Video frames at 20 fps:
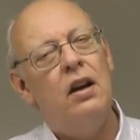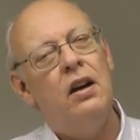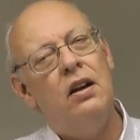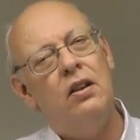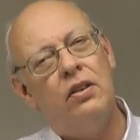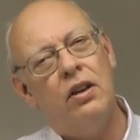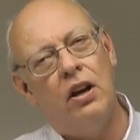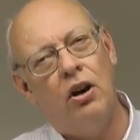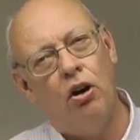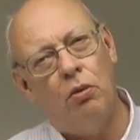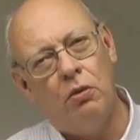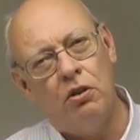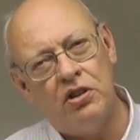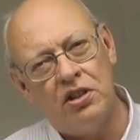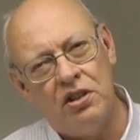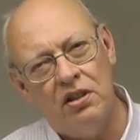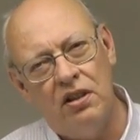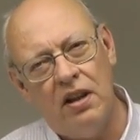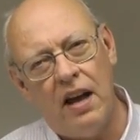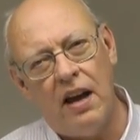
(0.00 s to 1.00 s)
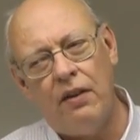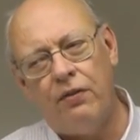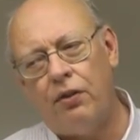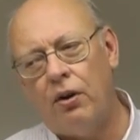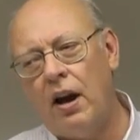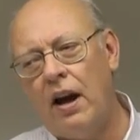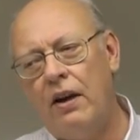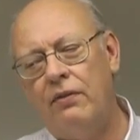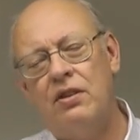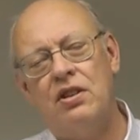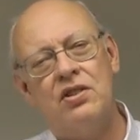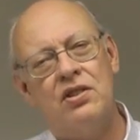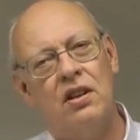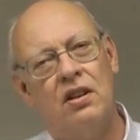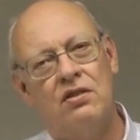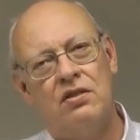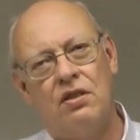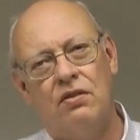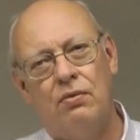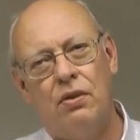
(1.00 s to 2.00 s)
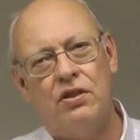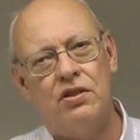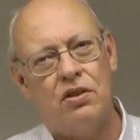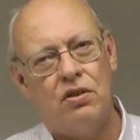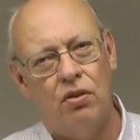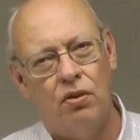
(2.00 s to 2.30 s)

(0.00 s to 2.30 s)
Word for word: and they almost never have a sense of what's